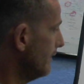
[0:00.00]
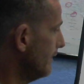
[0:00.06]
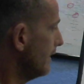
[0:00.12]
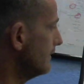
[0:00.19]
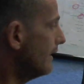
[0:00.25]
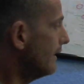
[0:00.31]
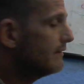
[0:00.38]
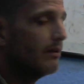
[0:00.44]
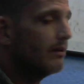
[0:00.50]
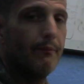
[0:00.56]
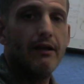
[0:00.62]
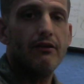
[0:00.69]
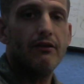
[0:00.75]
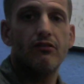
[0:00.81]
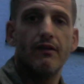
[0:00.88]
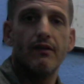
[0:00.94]
Not to
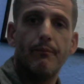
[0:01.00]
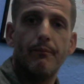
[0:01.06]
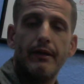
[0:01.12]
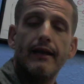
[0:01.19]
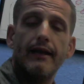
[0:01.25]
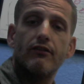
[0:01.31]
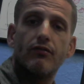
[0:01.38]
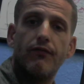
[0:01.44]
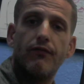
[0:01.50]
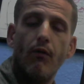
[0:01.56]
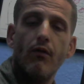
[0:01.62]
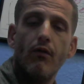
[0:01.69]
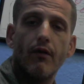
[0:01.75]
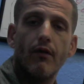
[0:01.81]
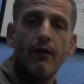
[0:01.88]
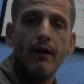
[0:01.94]
mention the
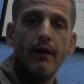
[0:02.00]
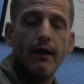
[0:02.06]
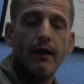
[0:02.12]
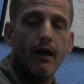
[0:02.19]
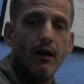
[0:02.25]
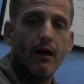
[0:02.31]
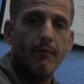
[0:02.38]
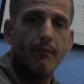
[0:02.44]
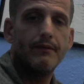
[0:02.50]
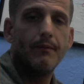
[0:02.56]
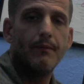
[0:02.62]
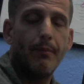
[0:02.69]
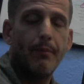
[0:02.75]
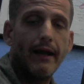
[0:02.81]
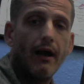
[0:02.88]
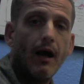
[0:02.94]
BH4
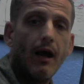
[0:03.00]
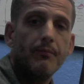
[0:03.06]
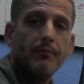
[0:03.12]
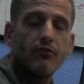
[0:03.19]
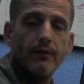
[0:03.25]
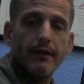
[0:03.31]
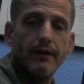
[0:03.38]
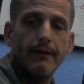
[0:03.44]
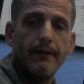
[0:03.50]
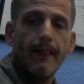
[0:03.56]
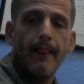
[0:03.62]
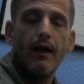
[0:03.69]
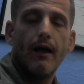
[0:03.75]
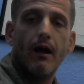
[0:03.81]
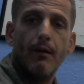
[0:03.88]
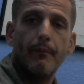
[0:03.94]
biopterin,
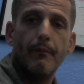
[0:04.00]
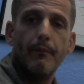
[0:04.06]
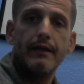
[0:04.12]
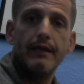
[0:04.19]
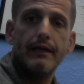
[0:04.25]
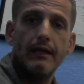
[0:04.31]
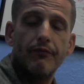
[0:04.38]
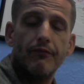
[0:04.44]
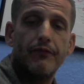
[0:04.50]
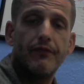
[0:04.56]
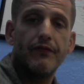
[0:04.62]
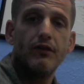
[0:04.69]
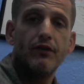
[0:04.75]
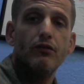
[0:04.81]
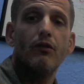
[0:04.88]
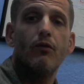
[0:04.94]
if
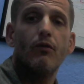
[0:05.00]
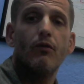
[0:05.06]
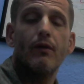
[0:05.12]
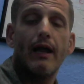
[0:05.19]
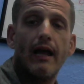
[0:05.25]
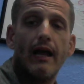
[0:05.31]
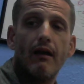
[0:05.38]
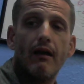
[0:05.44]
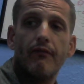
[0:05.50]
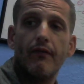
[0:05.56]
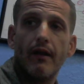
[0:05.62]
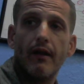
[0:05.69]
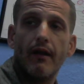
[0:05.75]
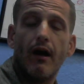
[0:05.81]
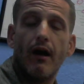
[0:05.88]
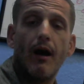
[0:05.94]
you don't have
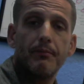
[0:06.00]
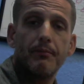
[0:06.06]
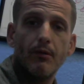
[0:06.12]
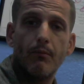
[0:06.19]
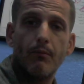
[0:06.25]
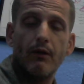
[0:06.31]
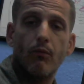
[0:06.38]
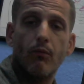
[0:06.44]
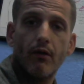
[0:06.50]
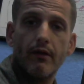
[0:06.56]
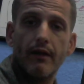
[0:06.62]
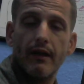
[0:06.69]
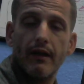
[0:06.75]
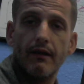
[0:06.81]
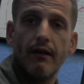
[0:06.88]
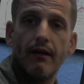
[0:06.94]
an optimally
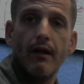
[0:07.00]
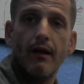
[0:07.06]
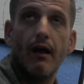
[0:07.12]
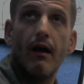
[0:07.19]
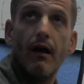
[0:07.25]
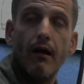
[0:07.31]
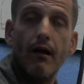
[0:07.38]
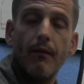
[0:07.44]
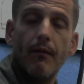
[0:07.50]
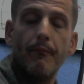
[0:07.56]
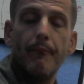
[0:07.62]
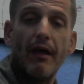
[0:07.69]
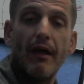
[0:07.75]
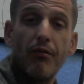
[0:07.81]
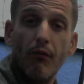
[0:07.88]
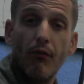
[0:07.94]
working
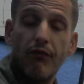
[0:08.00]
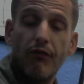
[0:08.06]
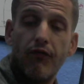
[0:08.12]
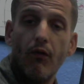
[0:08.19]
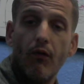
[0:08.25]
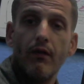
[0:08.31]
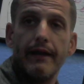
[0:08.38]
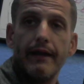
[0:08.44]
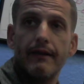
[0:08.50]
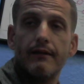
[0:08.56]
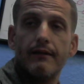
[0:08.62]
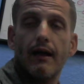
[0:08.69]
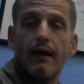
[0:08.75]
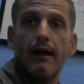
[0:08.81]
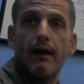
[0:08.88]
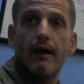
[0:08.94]
methylfolate,
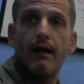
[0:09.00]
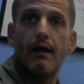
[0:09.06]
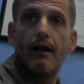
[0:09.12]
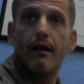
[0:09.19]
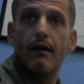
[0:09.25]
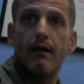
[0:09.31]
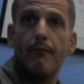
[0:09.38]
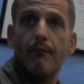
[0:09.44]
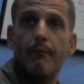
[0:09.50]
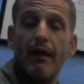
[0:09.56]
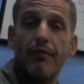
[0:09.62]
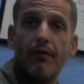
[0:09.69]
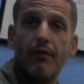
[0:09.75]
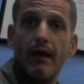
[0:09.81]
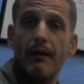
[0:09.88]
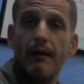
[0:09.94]

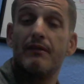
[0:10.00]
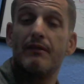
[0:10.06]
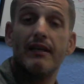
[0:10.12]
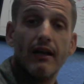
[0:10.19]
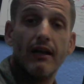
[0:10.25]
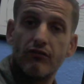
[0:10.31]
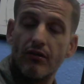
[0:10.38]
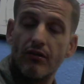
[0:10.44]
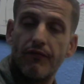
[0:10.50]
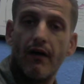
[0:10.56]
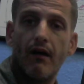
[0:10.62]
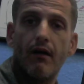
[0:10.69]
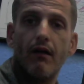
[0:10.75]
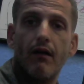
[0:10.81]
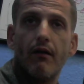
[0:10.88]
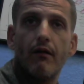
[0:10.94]

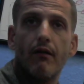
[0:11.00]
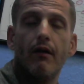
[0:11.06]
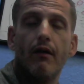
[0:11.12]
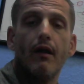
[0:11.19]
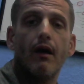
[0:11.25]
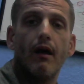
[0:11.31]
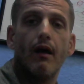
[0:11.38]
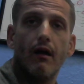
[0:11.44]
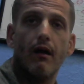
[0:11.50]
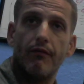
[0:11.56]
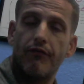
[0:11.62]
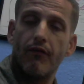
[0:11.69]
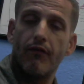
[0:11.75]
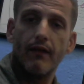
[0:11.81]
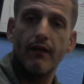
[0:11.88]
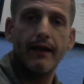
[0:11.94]
MTHFR,
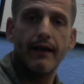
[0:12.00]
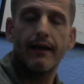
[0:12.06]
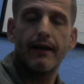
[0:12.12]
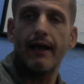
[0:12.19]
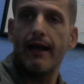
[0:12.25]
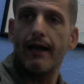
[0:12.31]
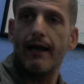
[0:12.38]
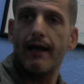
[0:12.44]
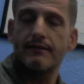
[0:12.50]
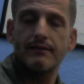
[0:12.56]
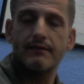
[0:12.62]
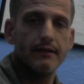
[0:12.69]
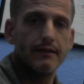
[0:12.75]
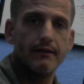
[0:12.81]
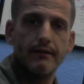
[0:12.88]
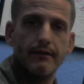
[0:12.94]
folinic
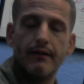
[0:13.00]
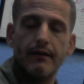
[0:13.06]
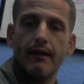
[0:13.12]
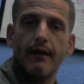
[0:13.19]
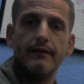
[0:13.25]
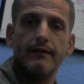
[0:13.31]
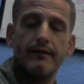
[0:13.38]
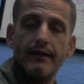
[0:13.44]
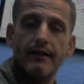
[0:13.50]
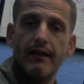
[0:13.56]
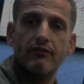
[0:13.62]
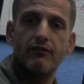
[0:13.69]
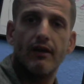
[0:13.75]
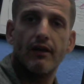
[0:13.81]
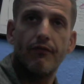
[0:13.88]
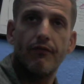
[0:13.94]
acid,
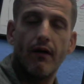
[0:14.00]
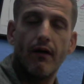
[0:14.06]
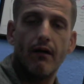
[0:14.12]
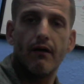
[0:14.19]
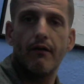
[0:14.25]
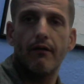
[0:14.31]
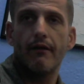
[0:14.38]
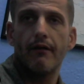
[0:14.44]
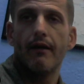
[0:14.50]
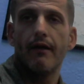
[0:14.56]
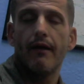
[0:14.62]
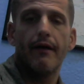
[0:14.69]
DHFR,